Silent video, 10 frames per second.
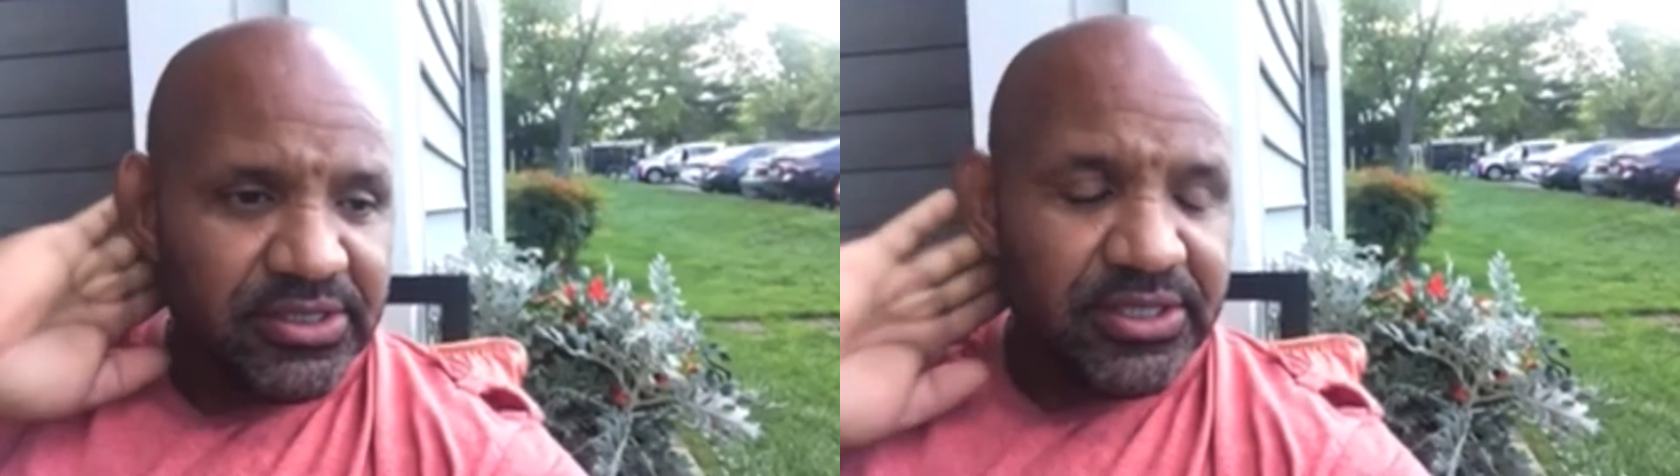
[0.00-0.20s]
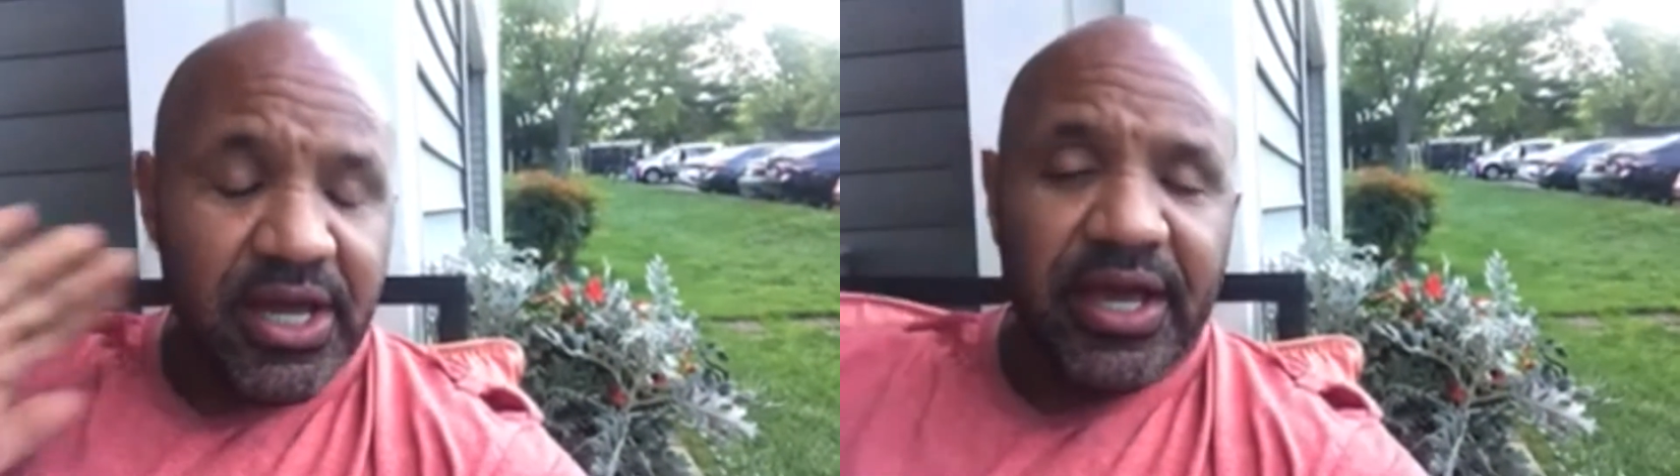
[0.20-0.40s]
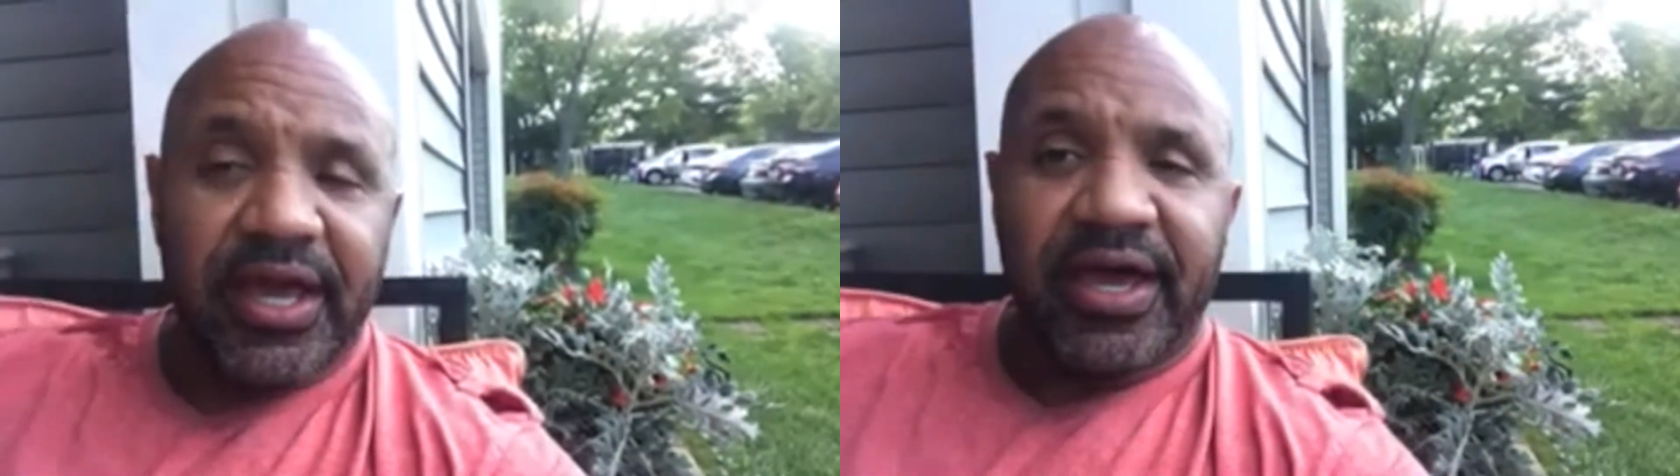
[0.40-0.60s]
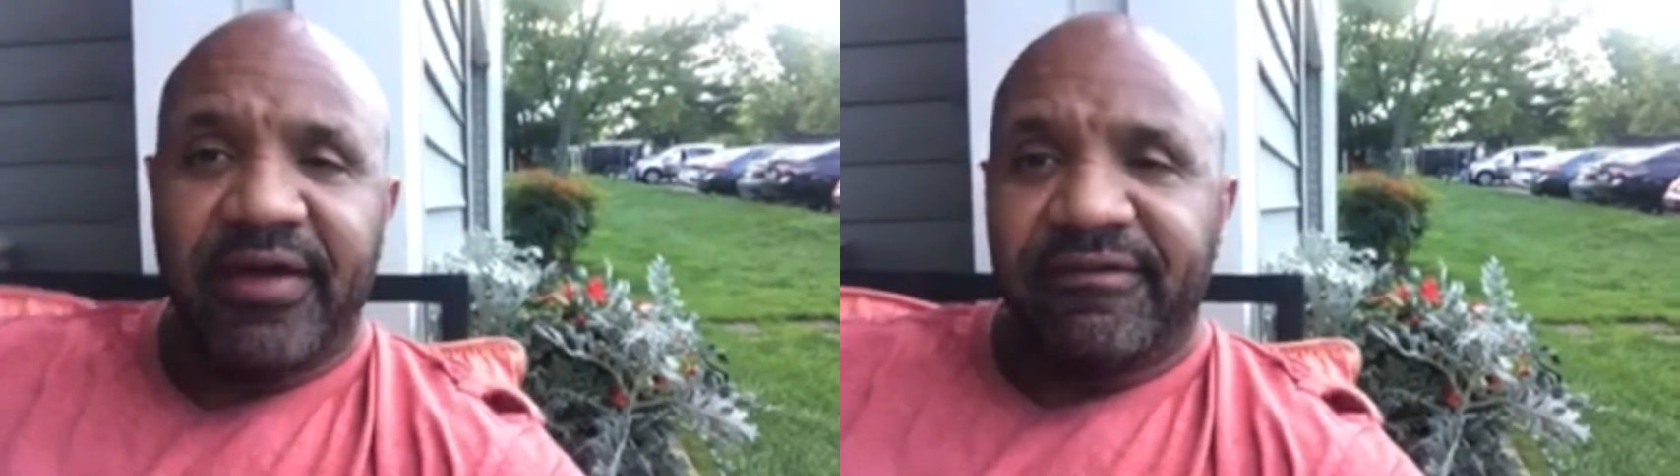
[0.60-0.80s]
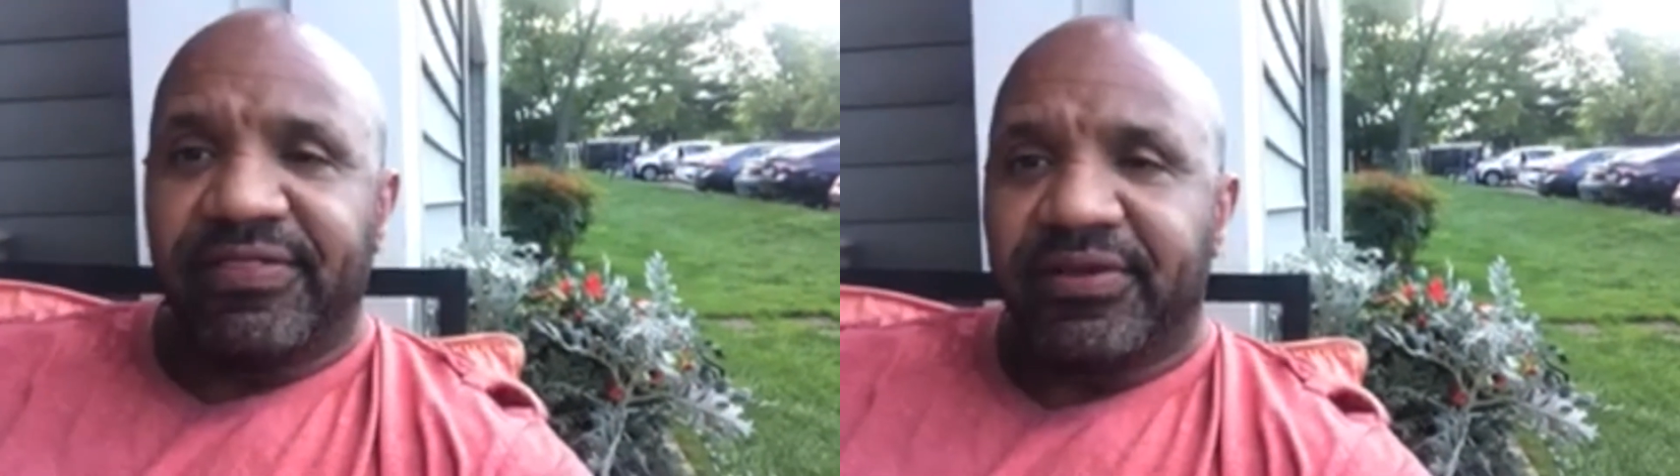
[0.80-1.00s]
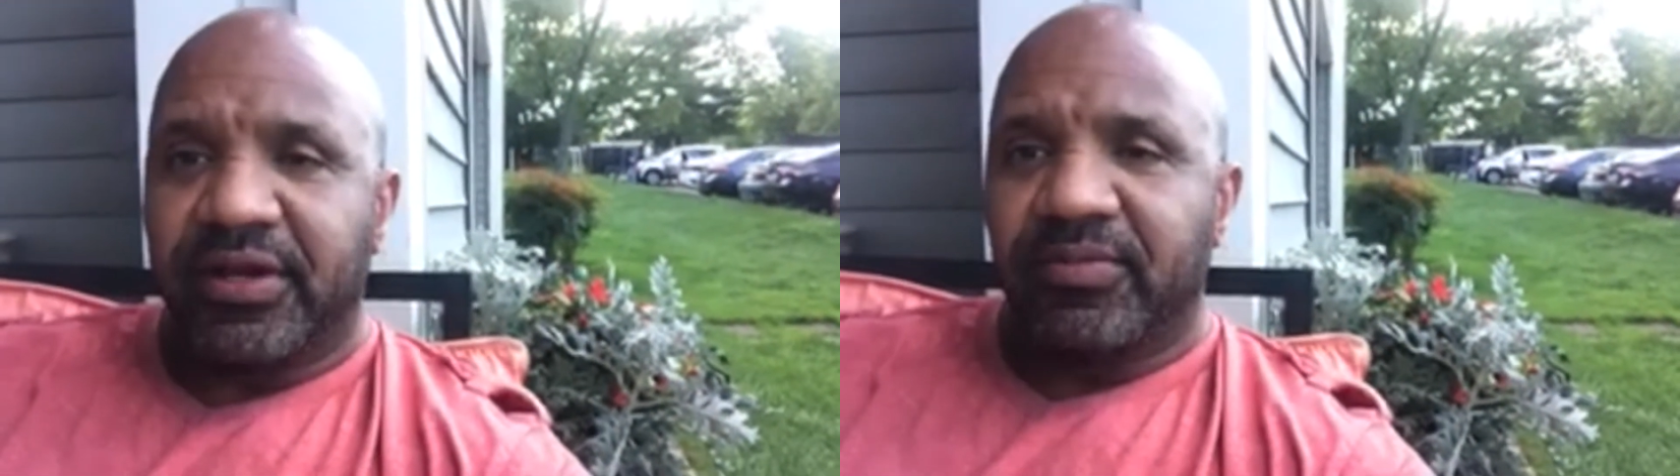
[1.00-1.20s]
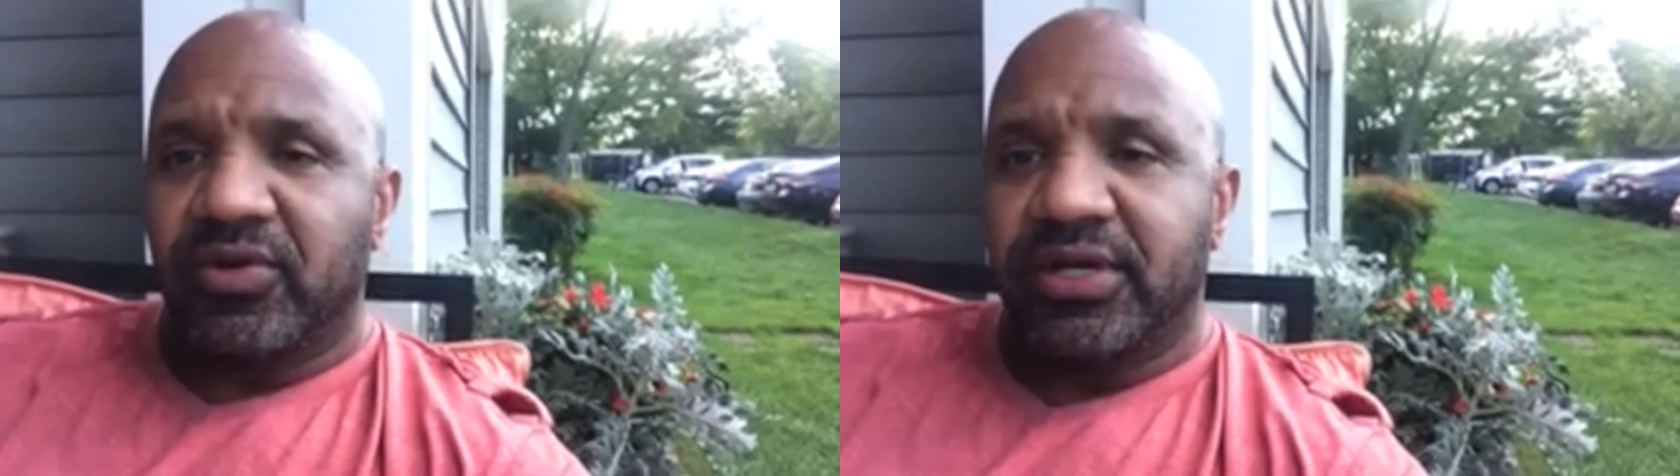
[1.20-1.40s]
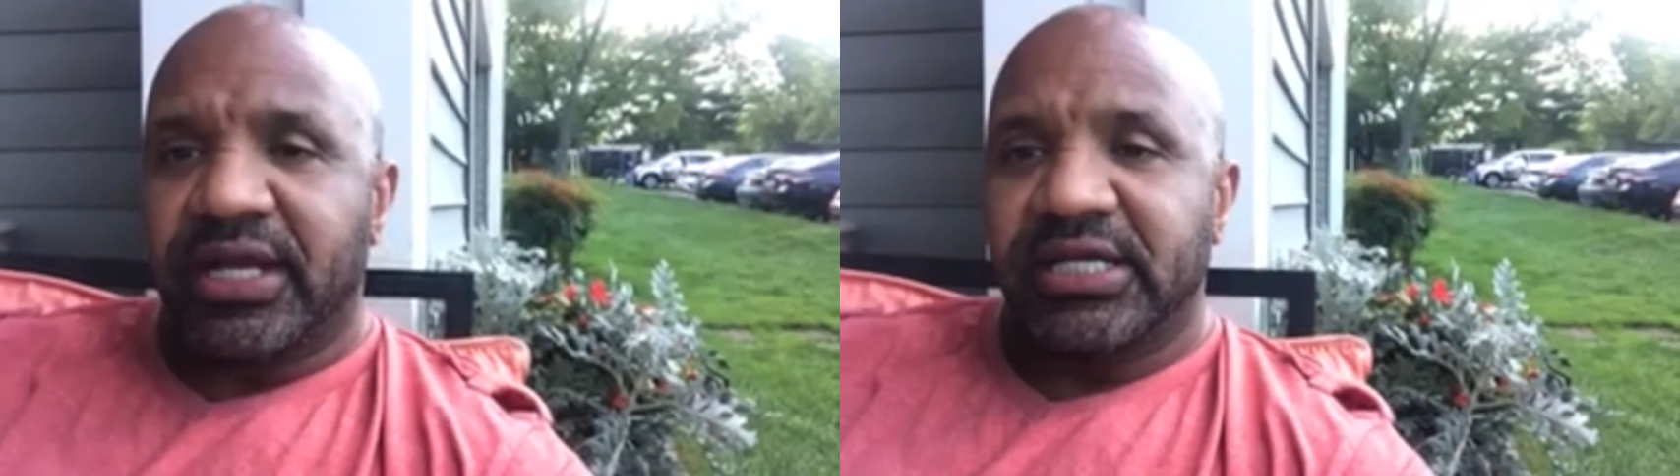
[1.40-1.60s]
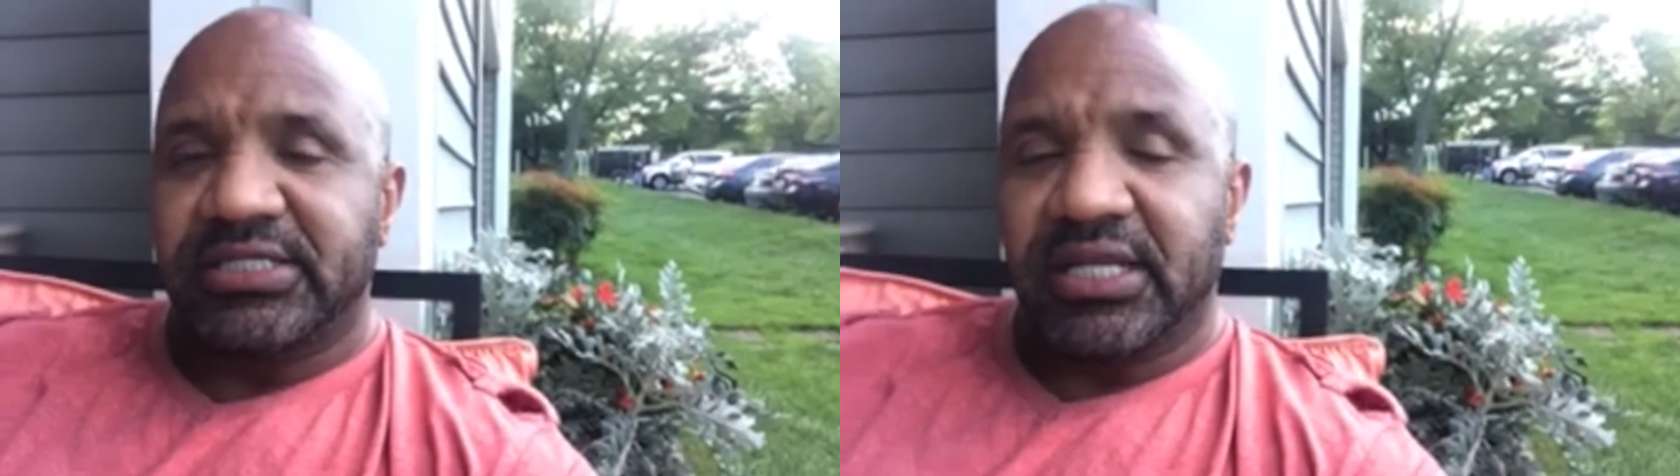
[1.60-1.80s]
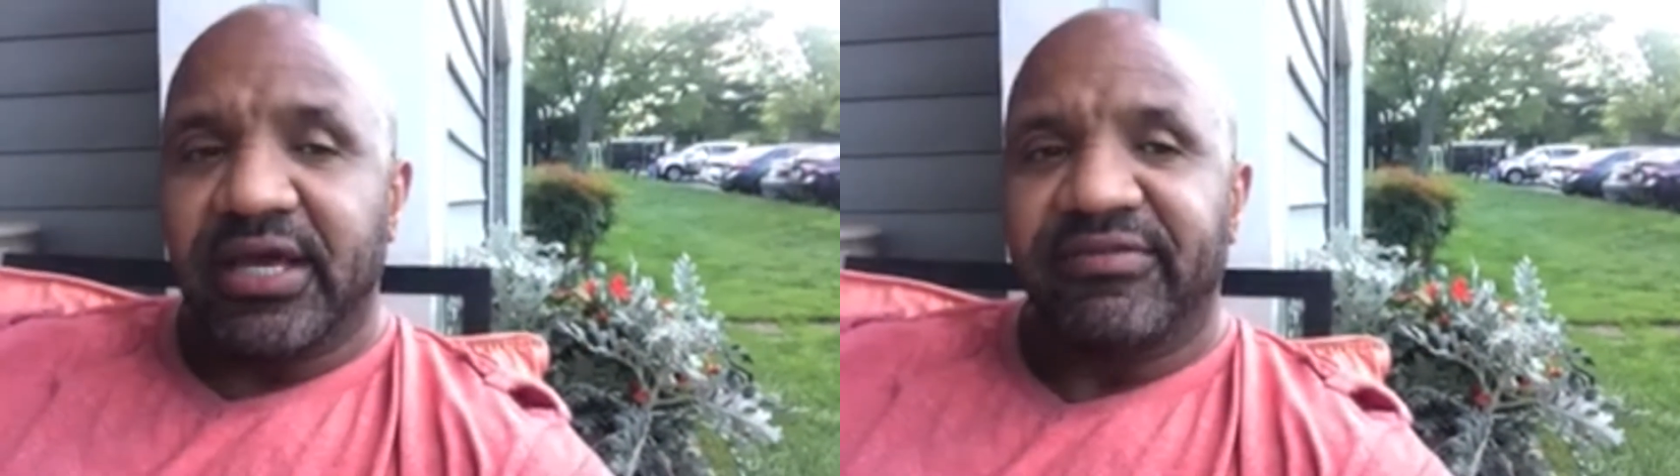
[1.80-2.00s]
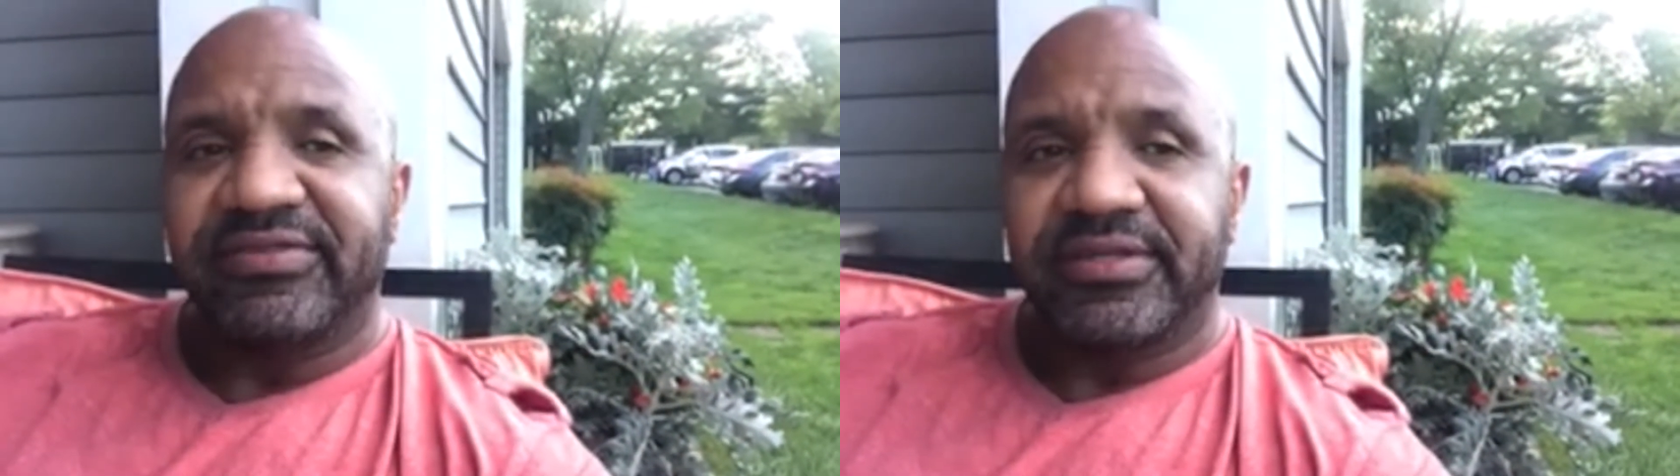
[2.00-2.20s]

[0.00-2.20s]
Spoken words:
So I have 3 more days left,